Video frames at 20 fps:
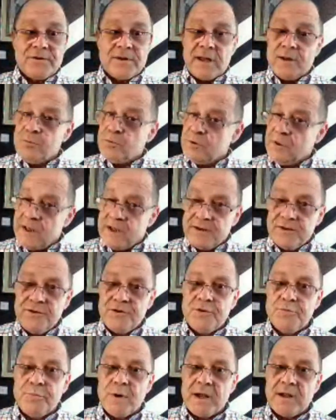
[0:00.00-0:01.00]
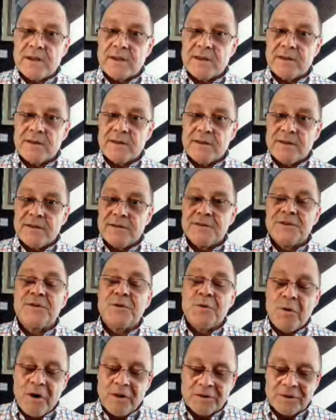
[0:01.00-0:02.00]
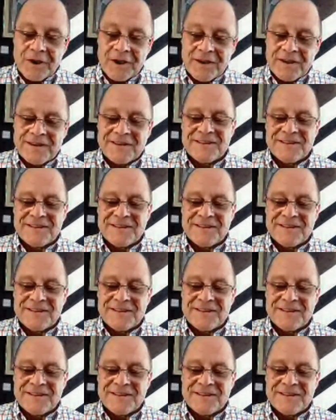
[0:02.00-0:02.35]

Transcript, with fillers: I will hand you back to Olga.